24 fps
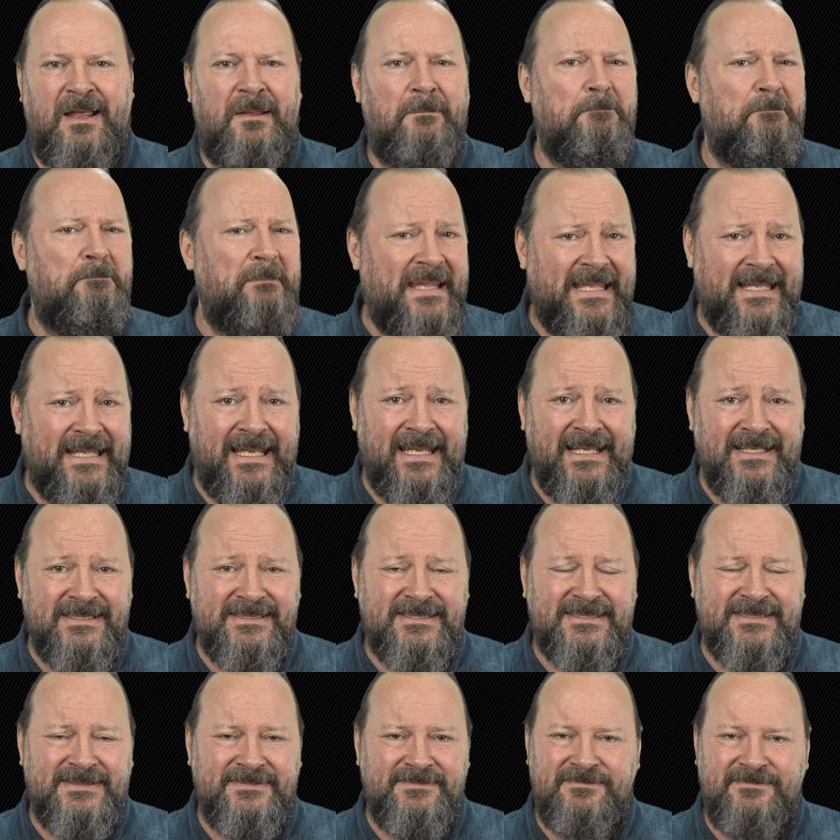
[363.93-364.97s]

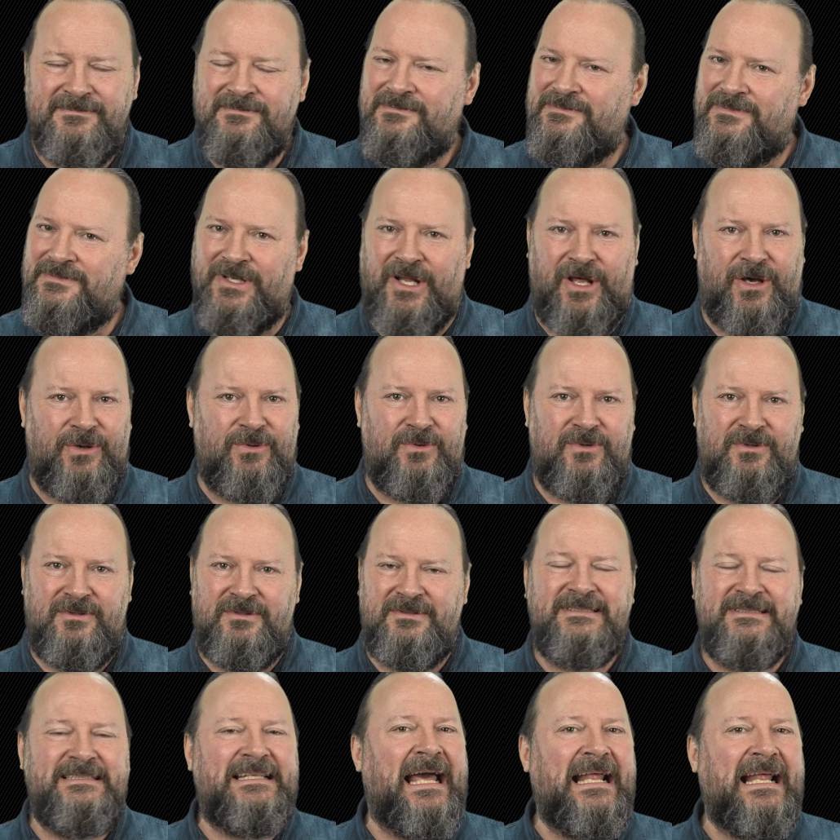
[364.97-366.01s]
Meetings? No,
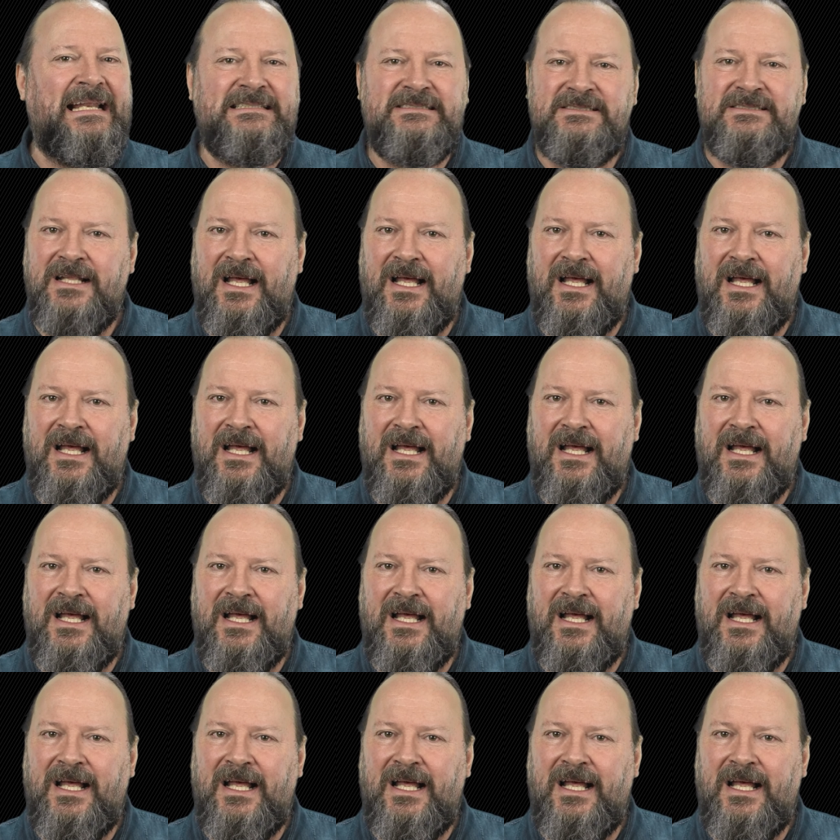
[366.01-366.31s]
that is